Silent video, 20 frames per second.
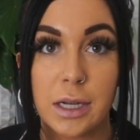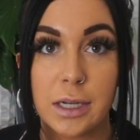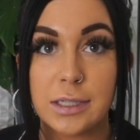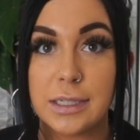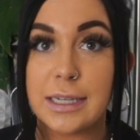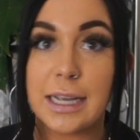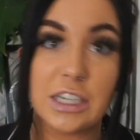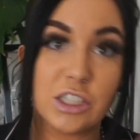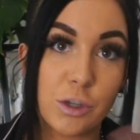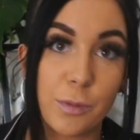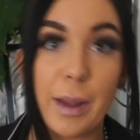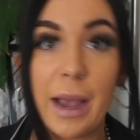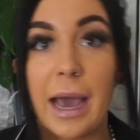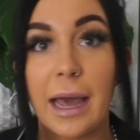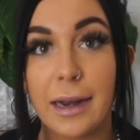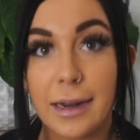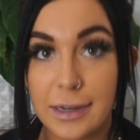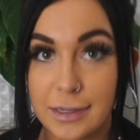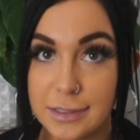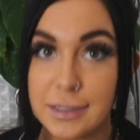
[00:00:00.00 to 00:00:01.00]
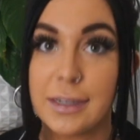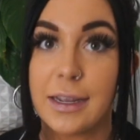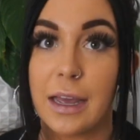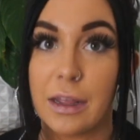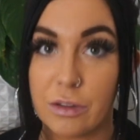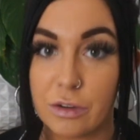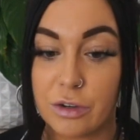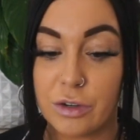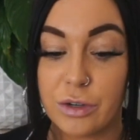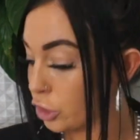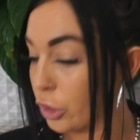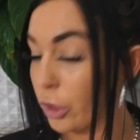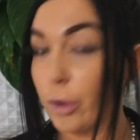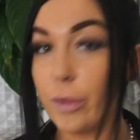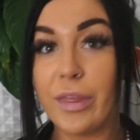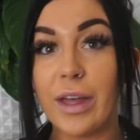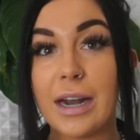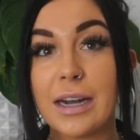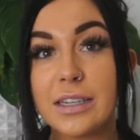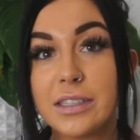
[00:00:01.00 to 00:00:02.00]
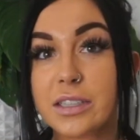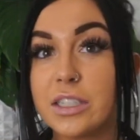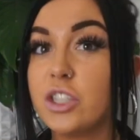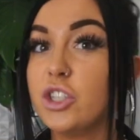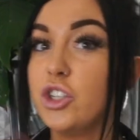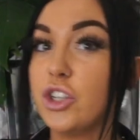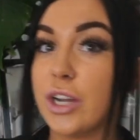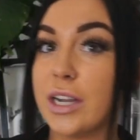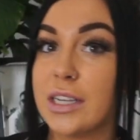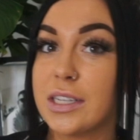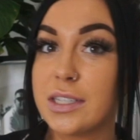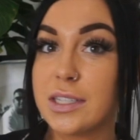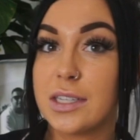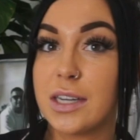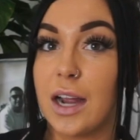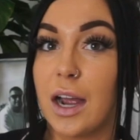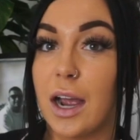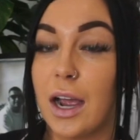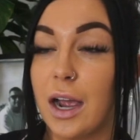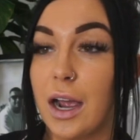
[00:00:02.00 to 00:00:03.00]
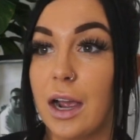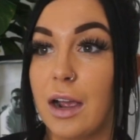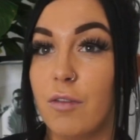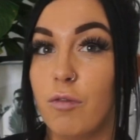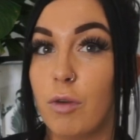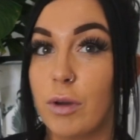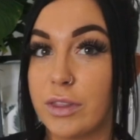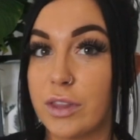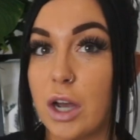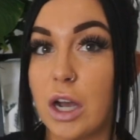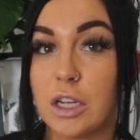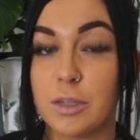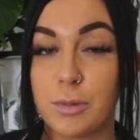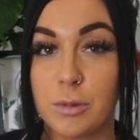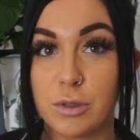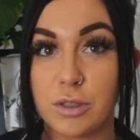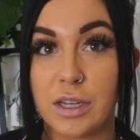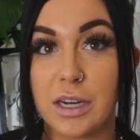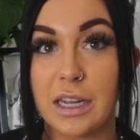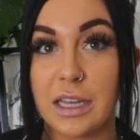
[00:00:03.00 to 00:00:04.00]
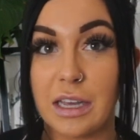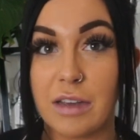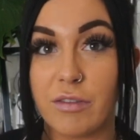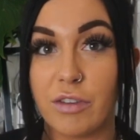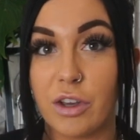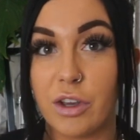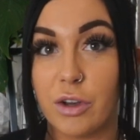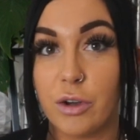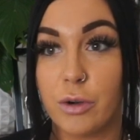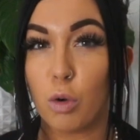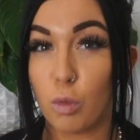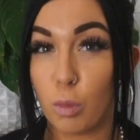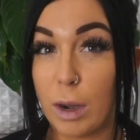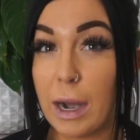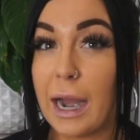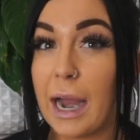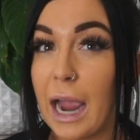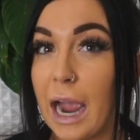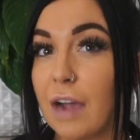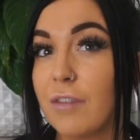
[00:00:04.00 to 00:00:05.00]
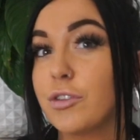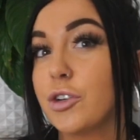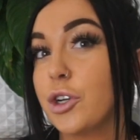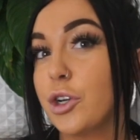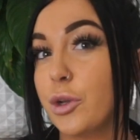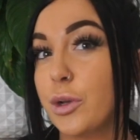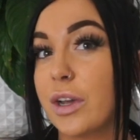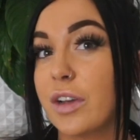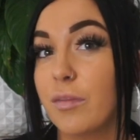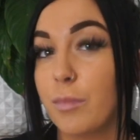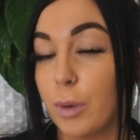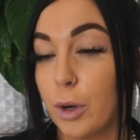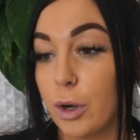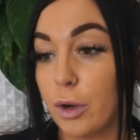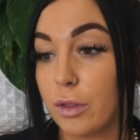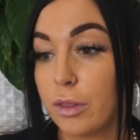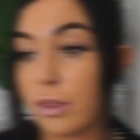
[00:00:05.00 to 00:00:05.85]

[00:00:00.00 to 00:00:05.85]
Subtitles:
to get your padding together. So that is the gist of what the hospital is going to give you right after you give birth.